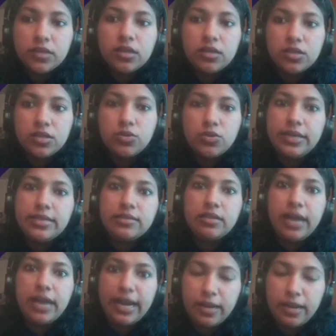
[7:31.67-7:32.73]
So that is
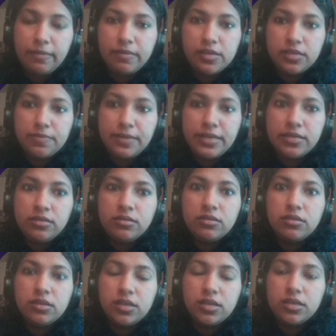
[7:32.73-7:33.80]
Na plus means
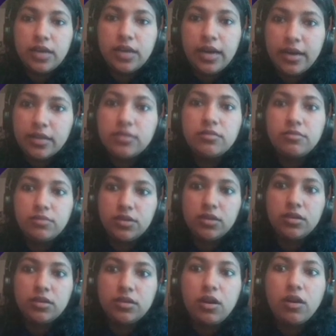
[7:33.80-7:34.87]
it has
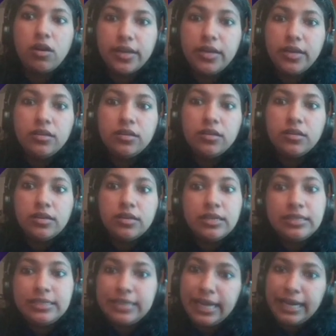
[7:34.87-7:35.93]
only
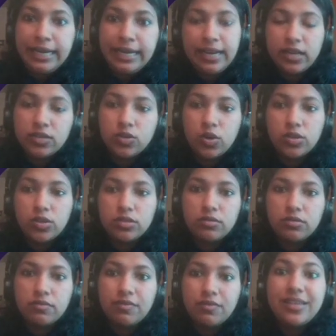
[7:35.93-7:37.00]
10 electrons,
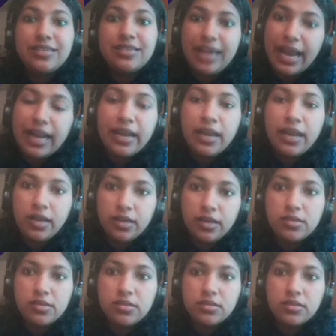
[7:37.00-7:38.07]
whereas Na
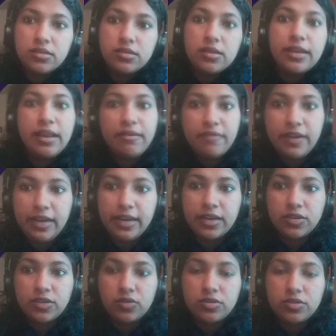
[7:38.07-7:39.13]
is 11
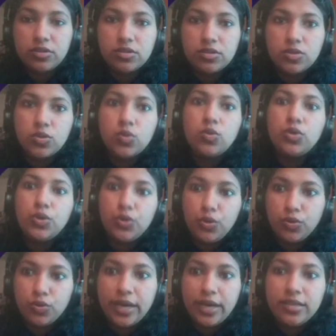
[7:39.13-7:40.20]
electrons. So, you know
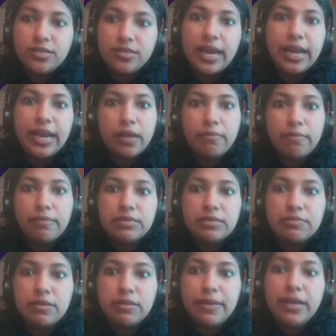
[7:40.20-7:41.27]
that is Na plus
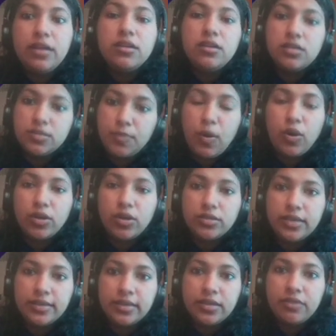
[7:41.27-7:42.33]
will be smaller
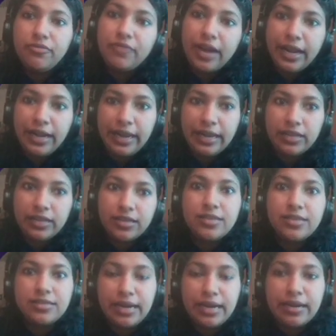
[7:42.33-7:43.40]
than that of Na, that is
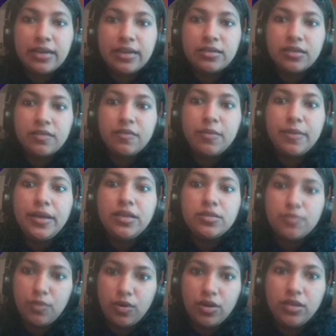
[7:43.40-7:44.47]
10 electron will be
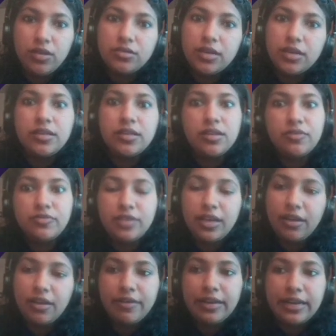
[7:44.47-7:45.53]
smaller than that of the
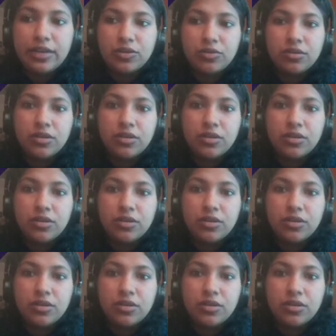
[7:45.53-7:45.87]
11 electron.